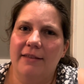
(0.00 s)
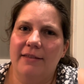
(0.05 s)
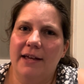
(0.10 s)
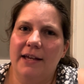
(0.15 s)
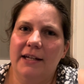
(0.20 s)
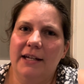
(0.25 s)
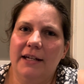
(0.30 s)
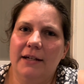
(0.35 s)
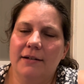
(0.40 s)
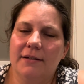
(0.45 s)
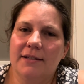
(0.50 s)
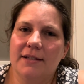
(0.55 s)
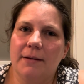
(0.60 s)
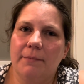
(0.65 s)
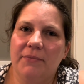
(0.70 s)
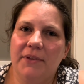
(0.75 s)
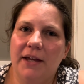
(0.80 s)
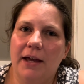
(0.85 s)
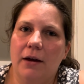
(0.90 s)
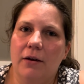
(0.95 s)
They needed
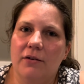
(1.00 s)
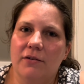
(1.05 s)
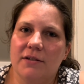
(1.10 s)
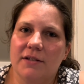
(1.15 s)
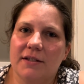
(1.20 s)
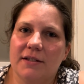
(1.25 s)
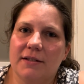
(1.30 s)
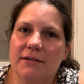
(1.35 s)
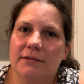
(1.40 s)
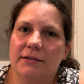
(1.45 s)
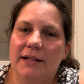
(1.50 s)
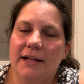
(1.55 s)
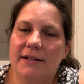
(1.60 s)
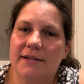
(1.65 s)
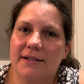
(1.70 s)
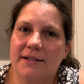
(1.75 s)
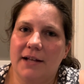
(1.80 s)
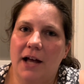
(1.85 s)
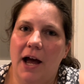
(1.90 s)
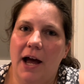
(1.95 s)
something else
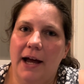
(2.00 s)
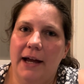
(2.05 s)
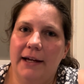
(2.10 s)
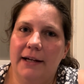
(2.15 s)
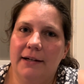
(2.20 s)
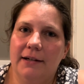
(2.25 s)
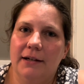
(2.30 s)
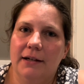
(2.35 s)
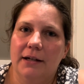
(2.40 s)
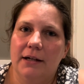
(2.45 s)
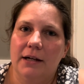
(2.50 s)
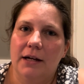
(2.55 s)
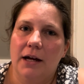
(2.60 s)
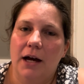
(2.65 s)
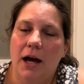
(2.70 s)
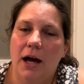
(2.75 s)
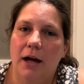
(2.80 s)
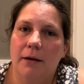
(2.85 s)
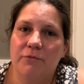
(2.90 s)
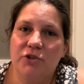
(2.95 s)
inside.
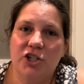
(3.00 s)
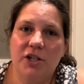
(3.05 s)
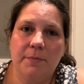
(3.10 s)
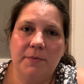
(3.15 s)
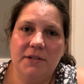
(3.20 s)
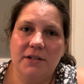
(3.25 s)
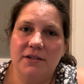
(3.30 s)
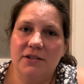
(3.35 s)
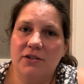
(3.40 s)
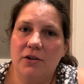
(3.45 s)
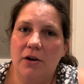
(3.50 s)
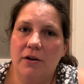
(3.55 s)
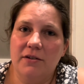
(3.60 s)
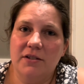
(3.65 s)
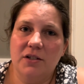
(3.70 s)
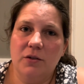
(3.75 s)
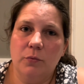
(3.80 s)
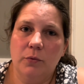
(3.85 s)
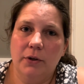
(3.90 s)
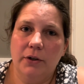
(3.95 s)
Chips and
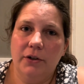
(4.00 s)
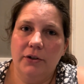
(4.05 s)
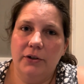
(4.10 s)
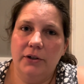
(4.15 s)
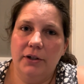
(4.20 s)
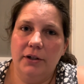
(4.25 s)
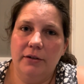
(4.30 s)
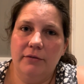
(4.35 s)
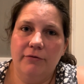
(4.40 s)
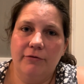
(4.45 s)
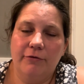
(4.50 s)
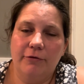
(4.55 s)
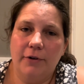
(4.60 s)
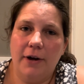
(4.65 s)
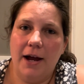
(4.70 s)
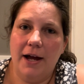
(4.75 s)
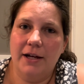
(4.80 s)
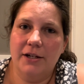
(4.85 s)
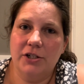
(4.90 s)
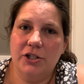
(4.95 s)
salsa were good,
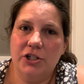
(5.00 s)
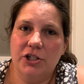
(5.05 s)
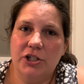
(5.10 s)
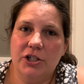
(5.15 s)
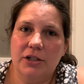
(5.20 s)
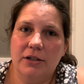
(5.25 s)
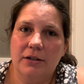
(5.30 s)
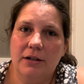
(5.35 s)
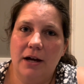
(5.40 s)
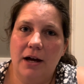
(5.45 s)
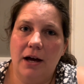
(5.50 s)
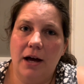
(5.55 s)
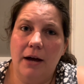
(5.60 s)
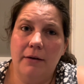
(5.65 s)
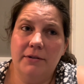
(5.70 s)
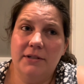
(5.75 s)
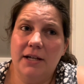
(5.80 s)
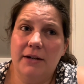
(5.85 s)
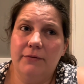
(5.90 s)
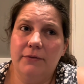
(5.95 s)
fresh. I
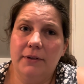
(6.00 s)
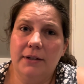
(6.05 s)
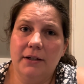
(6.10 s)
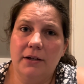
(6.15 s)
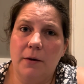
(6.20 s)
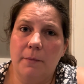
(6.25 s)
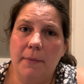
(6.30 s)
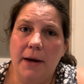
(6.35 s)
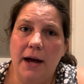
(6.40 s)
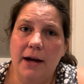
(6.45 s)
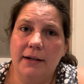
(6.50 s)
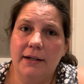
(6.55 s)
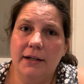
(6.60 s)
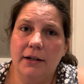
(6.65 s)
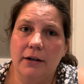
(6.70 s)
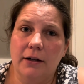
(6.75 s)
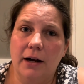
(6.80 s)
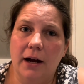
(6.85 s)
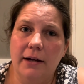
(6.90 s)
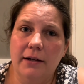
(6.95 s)
would definitely come back
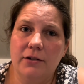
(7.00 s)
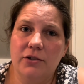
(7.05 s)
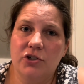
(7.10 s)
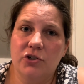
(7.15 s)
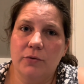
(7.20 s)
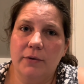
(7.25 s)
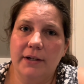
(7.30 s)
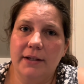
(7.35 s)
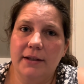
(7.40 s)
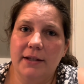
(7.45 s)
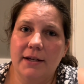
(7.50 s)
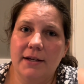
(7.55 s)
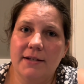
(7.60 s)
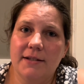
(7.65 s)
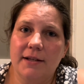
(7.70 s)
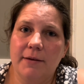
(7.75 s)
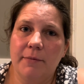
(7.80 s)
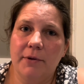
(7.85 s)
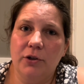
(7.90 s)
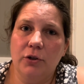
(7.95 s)
here. I enjoyed this.
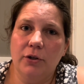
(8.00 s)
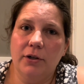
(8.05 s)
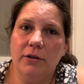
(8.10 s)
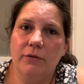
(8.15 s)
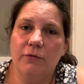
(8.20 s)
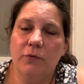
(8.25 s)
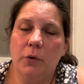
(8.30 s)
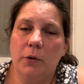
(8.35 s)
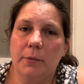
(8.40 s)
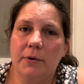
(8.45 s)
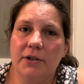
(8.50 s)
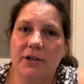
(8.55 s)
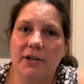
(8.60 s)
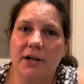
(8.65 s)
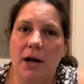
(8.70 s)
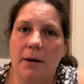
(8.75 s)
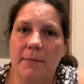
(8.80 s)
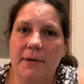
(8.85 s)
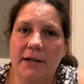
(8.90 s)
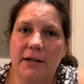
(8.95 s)
I've been looking forward to
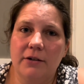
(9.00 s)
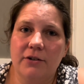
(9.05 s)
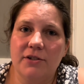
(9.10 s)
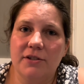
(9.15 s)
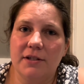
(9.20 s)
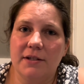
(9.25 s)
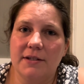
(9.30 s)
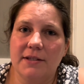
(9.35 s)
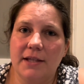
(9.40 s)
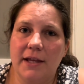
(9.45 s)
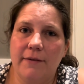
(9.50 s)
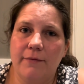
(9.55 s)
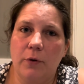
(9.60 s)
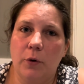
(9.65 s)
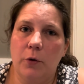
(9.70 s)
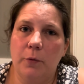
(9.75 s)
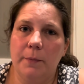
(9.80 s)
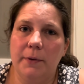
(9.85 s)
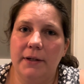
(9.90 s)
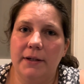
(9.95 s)
coming here since they've
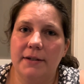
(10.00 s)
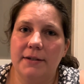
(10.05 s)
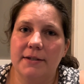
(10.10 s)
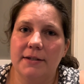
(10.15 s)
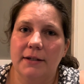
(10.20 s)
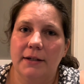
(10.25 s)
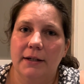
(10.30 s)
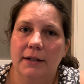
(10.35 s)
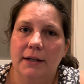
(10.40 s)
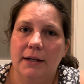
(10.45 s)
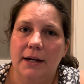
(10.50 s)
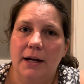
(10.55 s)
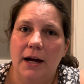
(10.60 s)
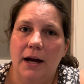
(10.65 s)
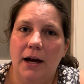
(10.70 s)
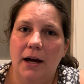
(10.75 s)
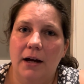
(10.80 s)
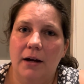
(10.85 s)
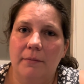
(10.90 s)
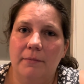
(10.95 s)
opened.
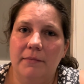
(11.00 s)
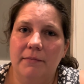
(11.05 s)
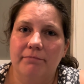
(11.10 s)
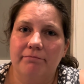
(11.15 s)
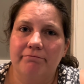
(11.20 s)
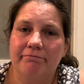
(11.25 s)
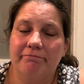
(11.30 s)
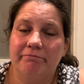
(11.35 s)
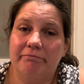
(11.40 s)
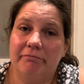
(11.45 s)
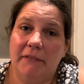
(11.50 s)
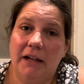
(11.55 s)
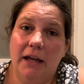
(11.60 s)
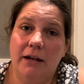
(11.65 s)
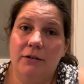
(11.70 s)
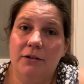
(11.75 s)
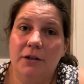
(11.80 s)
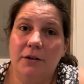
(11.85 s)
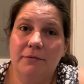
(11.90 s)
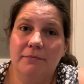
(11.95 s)
I
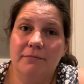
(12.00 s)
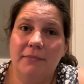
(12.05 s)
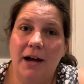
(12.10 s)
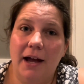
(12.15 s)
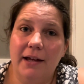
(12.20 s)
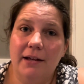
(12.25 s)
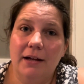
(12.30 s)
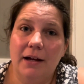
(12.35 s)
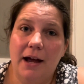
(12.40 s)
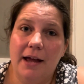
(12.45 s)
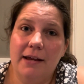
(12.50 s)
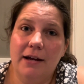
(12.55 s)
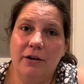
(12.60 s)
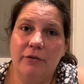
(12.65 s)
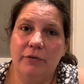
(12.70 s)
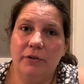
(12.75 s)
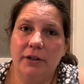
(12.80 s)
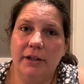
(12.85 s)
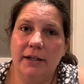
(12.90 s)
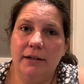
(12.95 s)
don't know. I had a
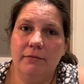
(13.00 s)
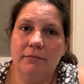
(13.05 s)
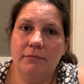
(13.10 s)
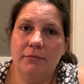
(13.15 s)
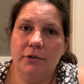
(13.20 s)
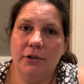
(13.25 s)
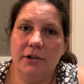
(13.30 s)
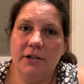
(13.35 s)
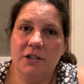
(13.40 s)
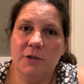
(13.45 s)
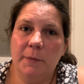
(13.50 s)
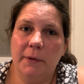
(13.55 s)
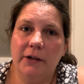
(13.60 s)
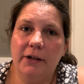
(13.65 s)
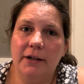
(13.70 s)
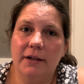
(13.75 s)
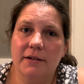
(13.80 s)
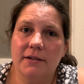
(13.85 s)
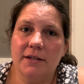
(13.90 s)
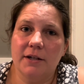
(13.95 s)
really good
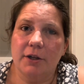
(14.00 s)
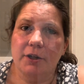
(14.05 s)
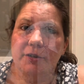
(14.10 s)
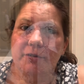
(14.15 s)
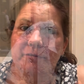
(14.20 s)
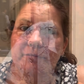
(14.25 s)
experience here.